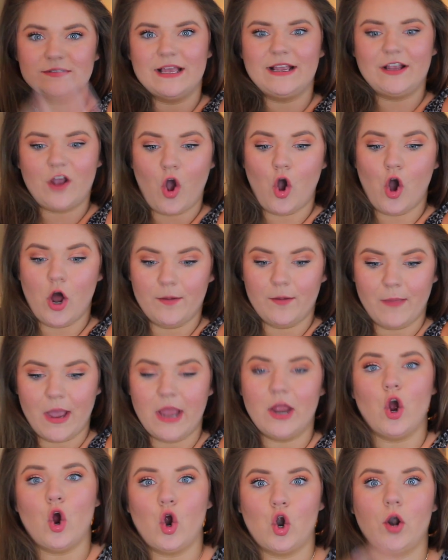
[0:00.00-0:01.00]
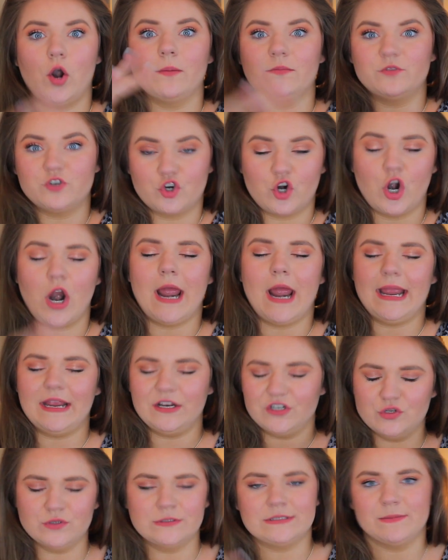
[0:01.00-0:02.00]
like on my arm trying
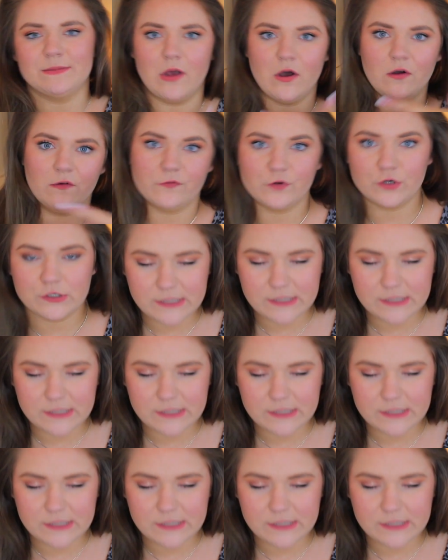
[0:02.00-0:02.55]
to smell for